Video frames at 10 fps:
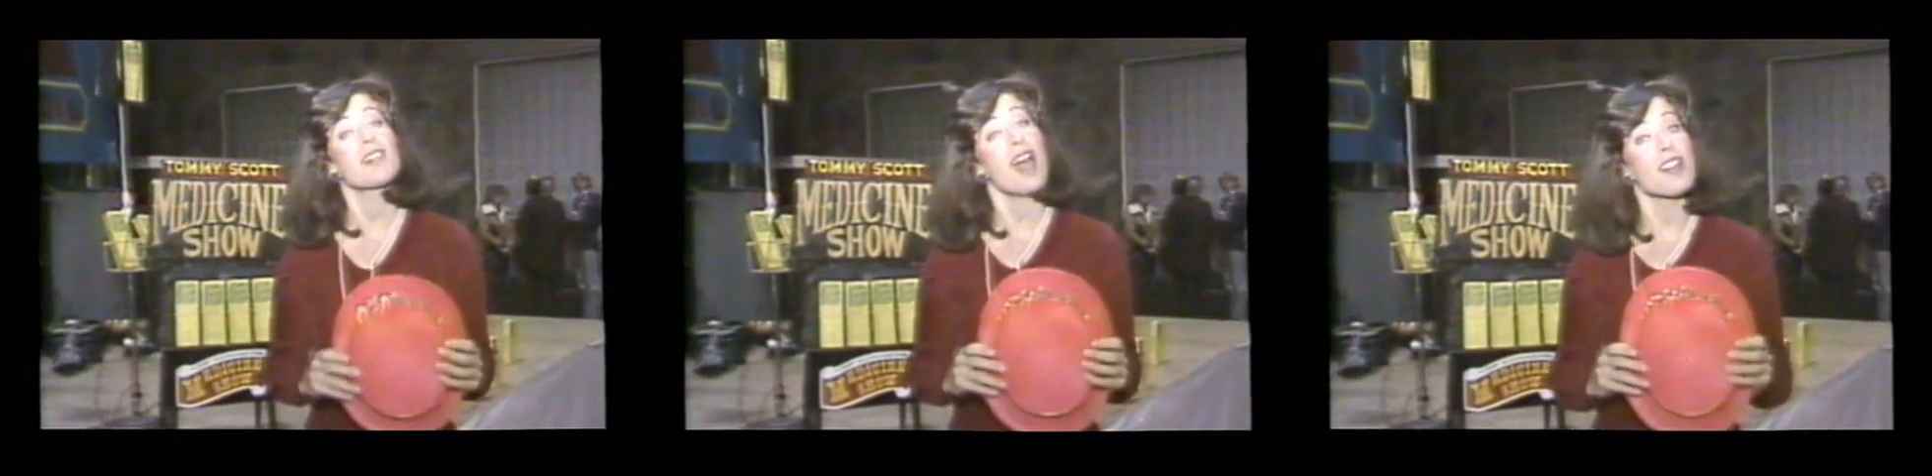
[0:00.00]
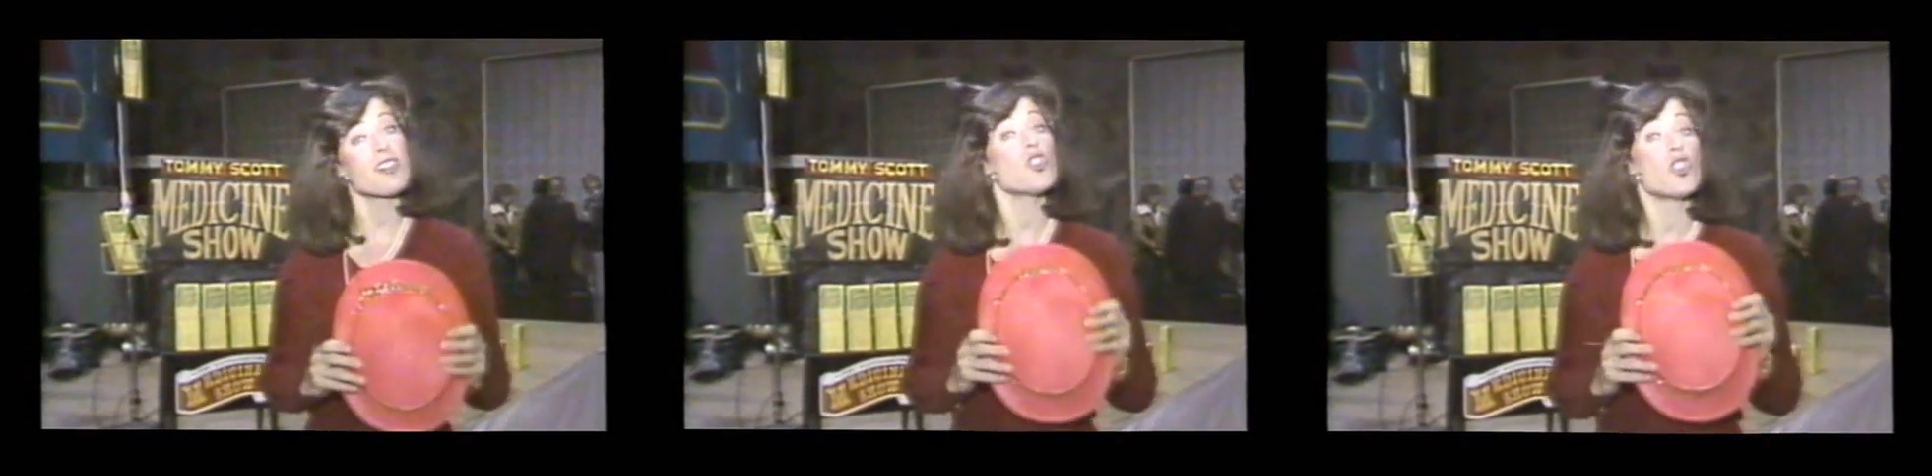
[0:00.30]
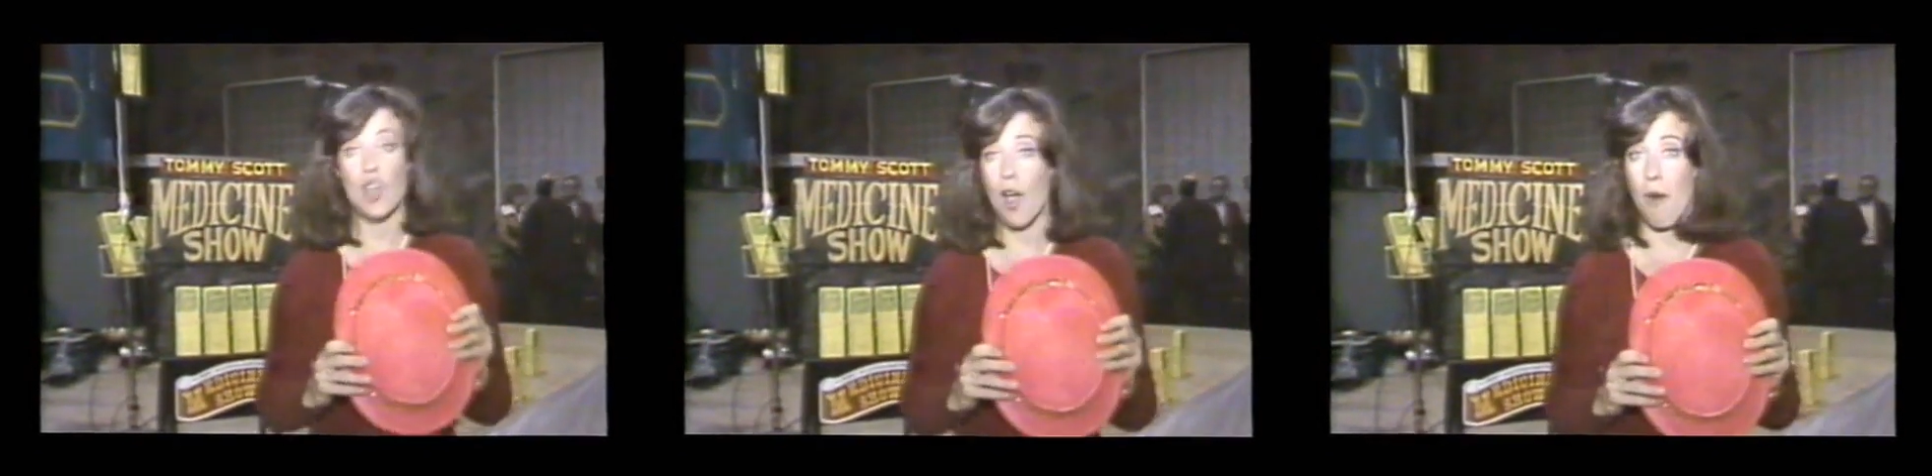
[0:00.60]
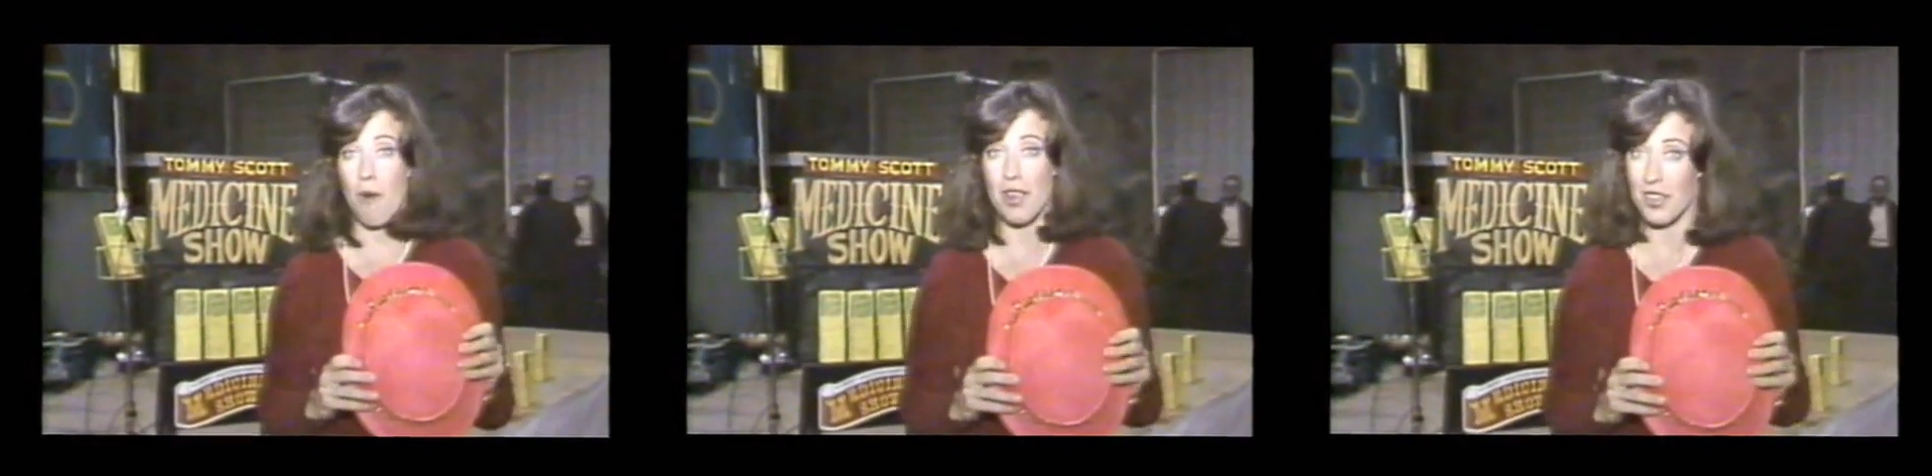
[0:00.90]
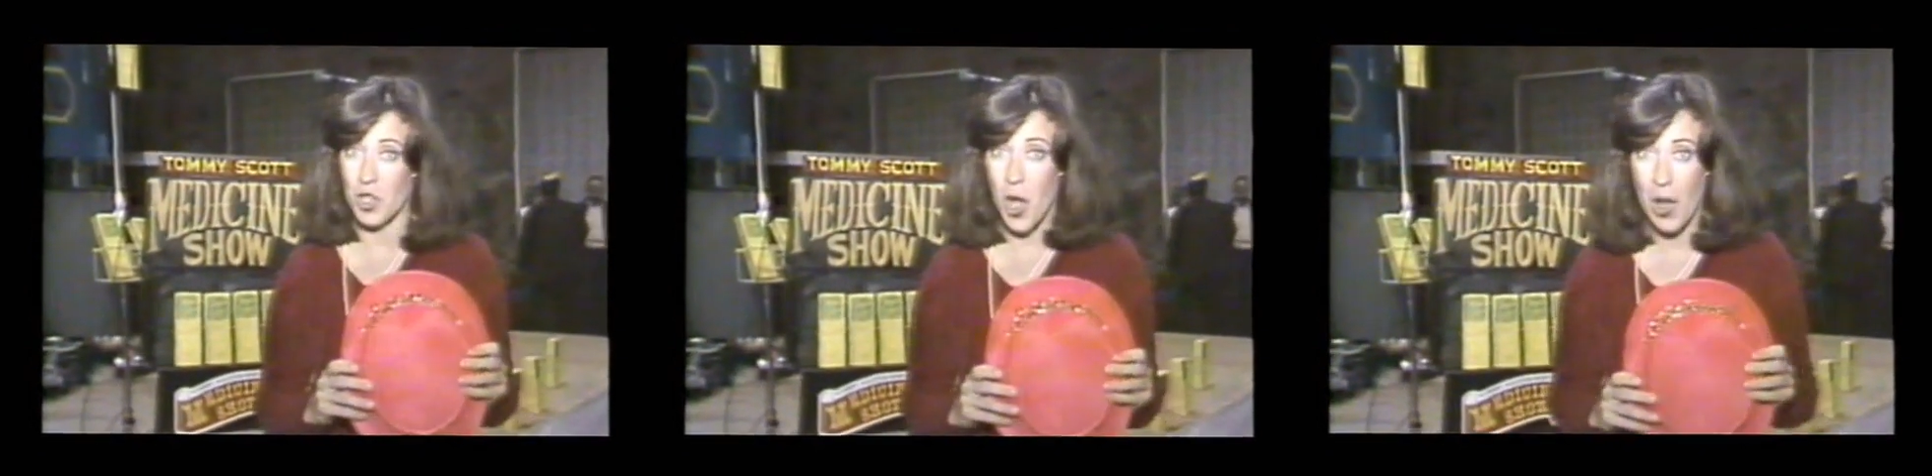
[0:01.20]
Scott's show
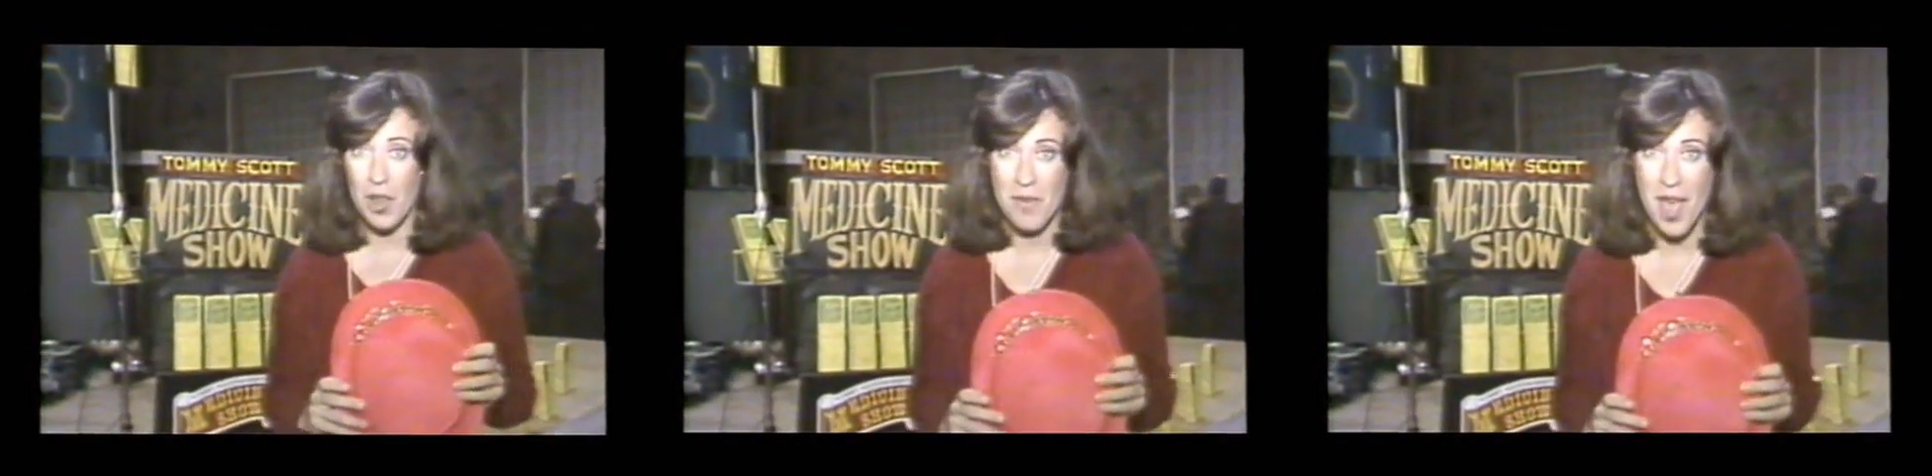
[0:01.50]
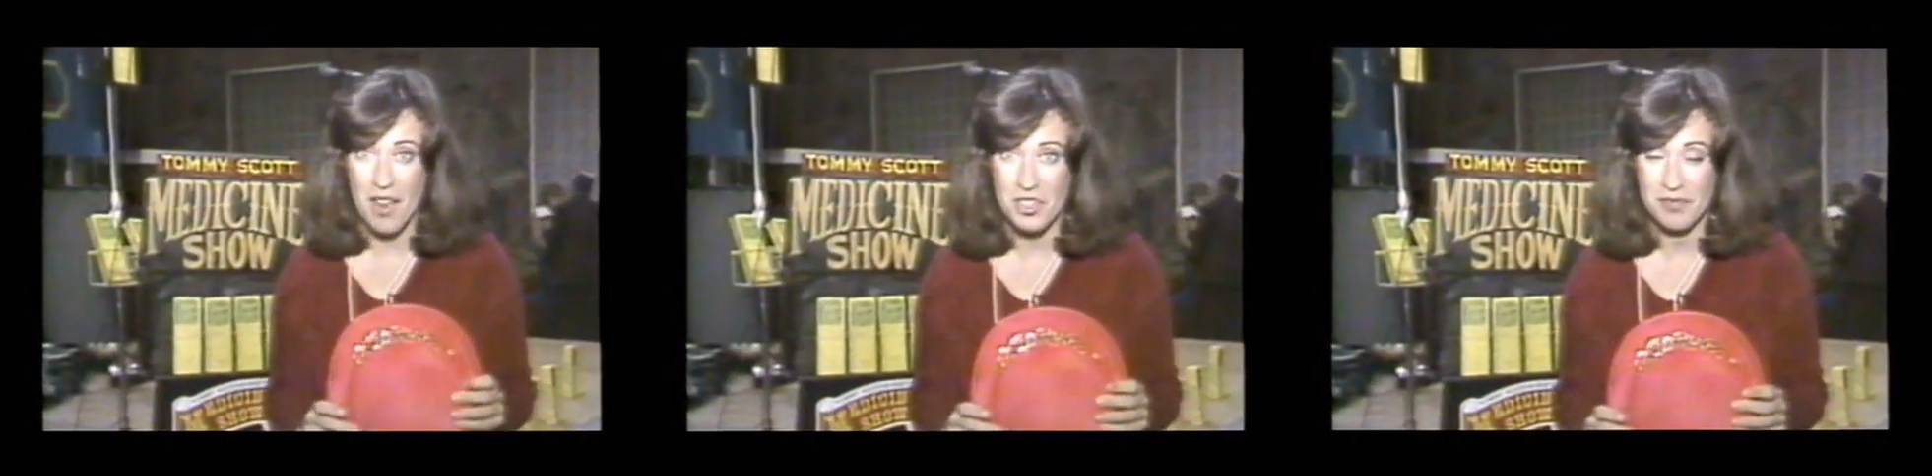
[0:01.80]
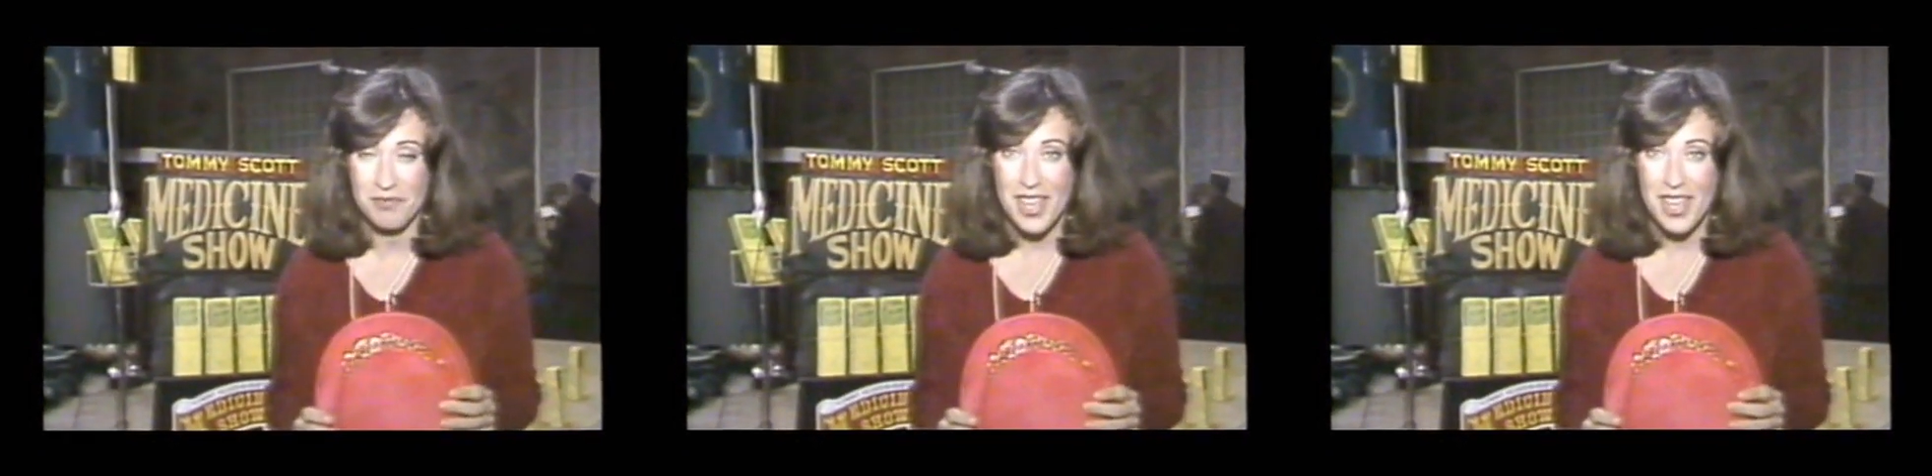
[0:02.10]
is all about.